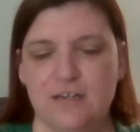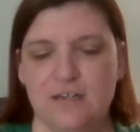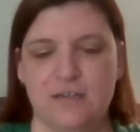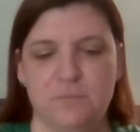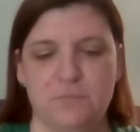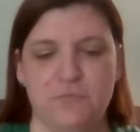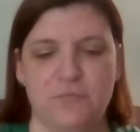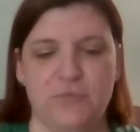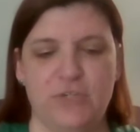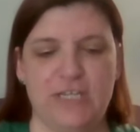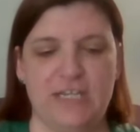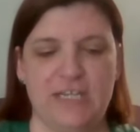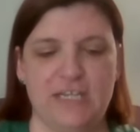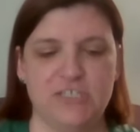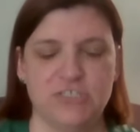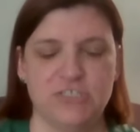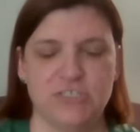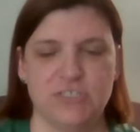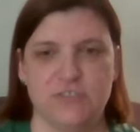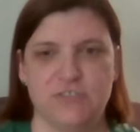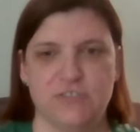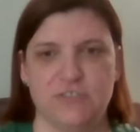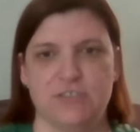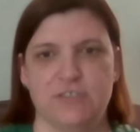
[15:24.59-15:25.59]

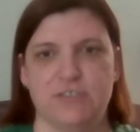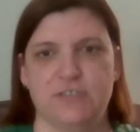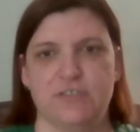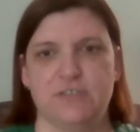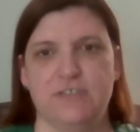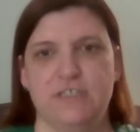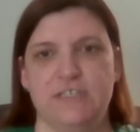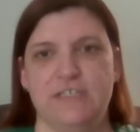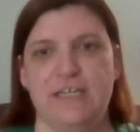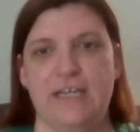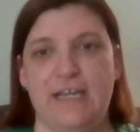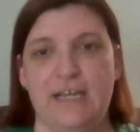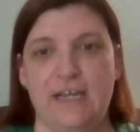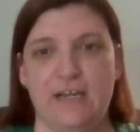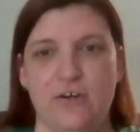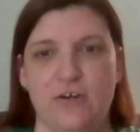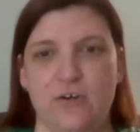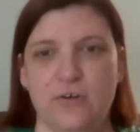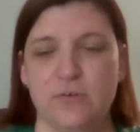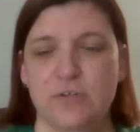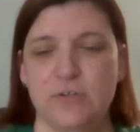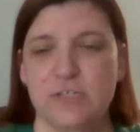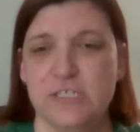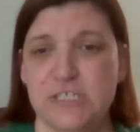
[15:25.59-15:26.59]
reaction to her and
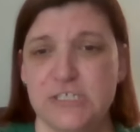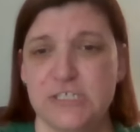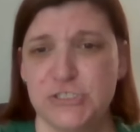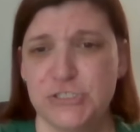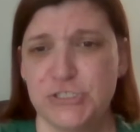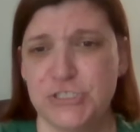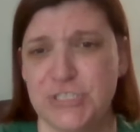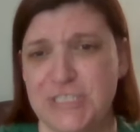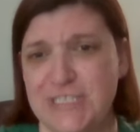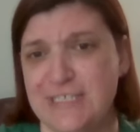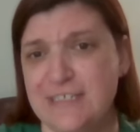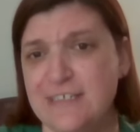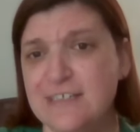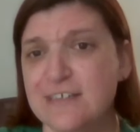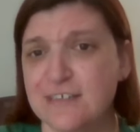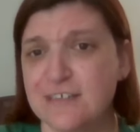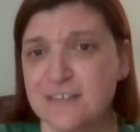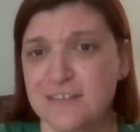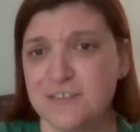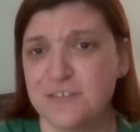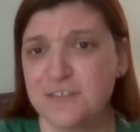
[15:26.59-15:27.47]
how she is.